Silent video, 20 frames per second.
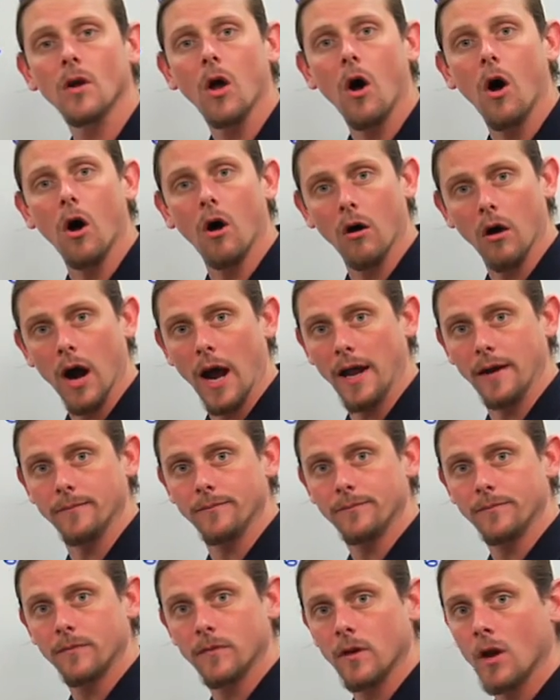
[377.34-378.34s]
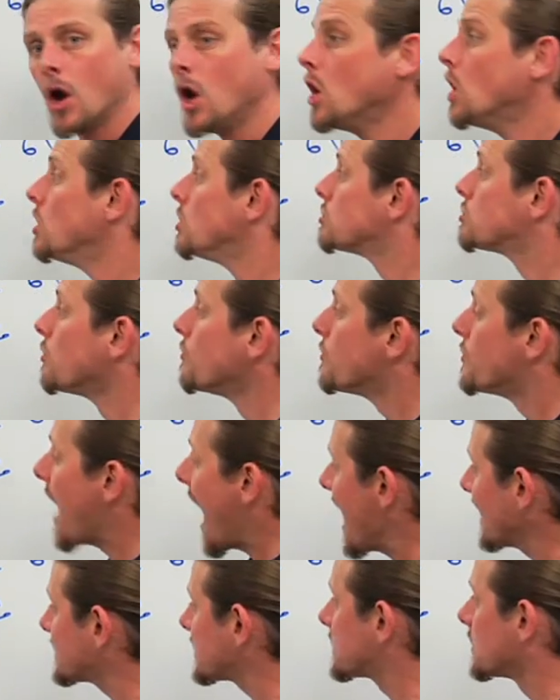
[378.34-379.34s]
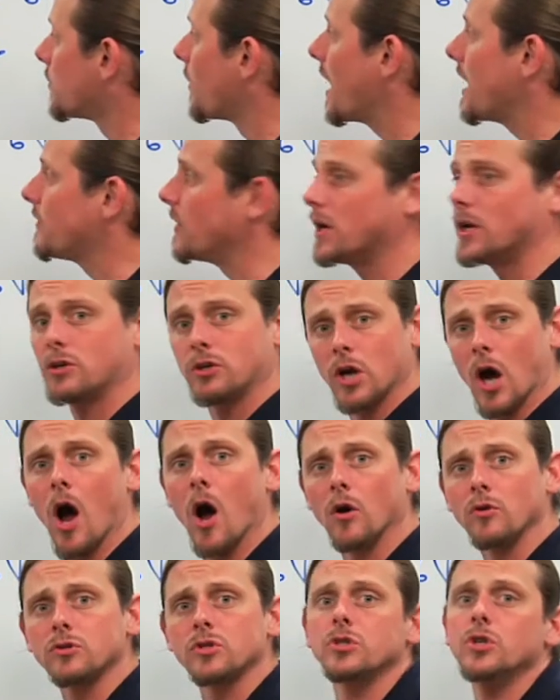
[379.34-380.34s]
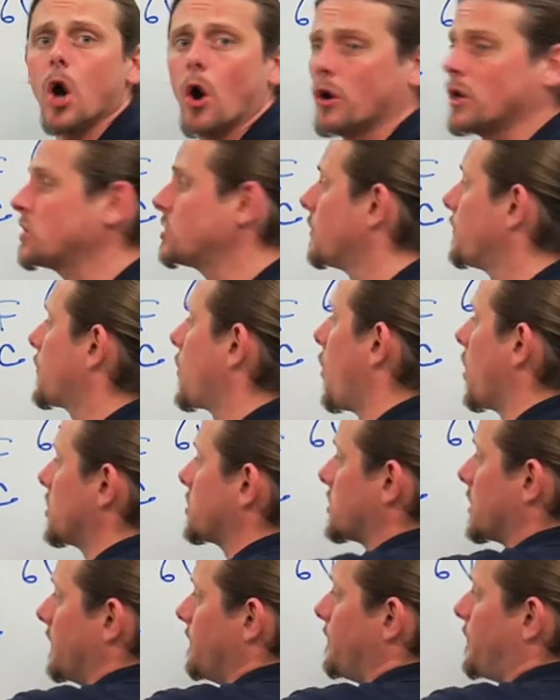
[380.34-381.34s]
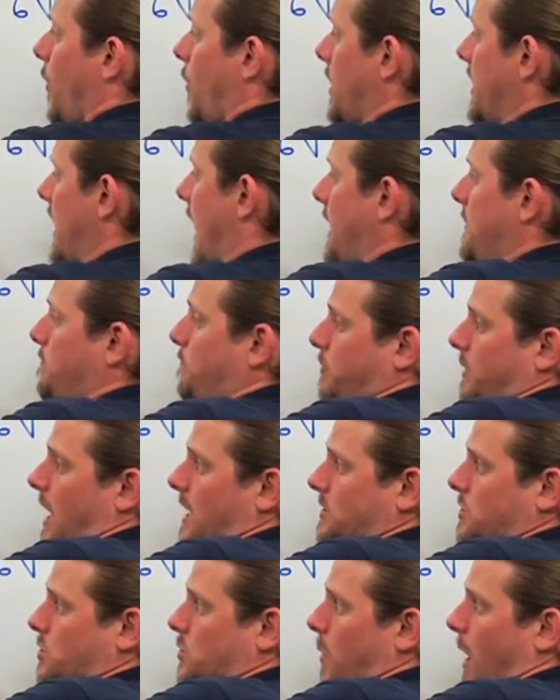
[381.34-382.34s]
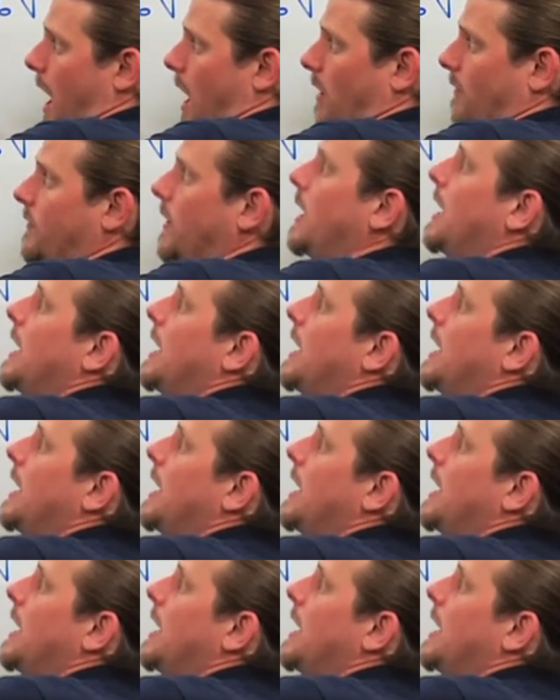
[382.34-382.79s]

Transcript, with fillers: All right, so that's the way that it goes. Notice, of course, that forty-eight plus twelve